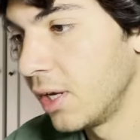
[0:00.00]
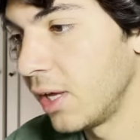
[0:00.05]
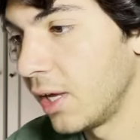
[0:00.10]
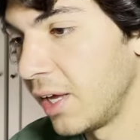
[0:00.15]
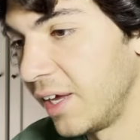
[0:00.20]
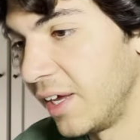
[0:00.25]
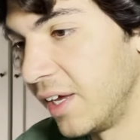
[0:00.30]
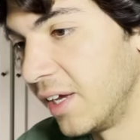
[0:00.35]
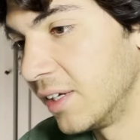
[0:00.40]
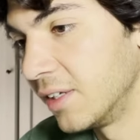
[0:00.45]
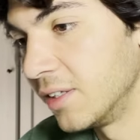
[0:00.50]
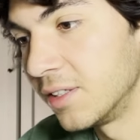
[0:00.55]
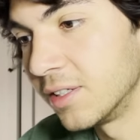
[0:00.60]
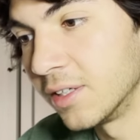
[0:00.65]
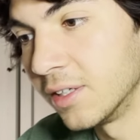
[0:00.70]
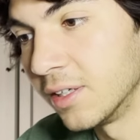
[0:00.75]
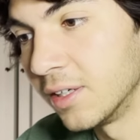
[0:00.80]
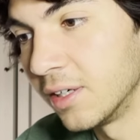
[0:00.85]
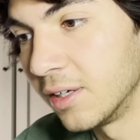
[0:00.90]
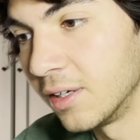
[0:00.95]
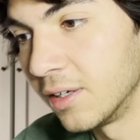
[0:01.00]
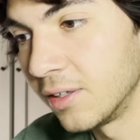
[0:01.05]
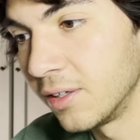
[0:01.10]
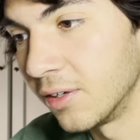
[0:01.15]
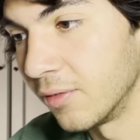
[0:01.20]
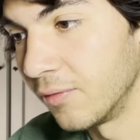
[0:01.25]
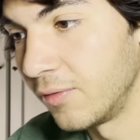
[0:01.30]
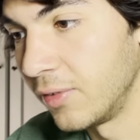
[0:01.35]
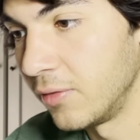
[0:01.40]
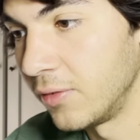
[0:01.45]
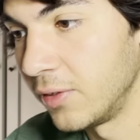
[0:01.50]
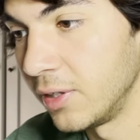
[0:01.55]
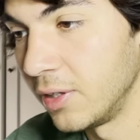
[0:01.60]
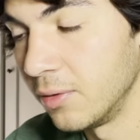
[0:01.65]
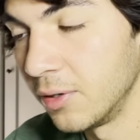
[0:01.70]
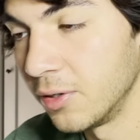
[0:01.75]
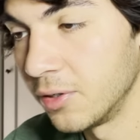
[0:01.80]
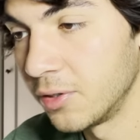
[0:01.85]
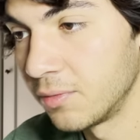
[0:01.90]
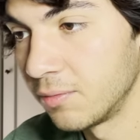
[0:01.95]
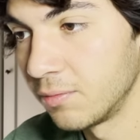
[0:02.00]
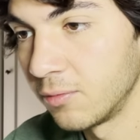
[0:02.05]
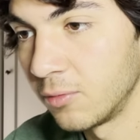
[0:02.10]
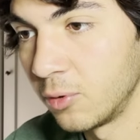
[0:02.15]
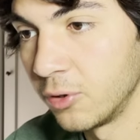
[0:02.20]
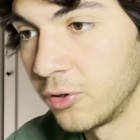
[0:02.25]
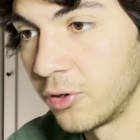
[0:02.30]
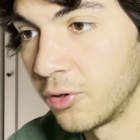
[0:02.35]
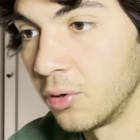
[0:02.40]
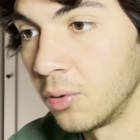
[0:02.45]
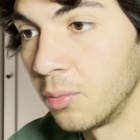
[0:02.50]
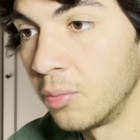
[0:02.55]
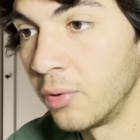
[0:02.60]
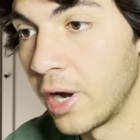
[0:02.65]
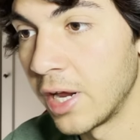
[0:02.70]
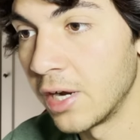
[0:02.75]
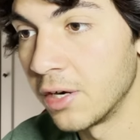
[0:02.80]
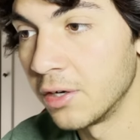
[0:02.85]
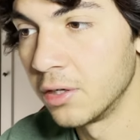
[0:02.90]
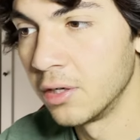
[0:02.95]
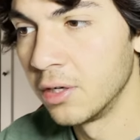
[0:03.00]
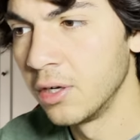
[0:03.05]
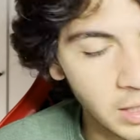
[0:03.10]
And, uh, you know, 50 euros was a no-brainer.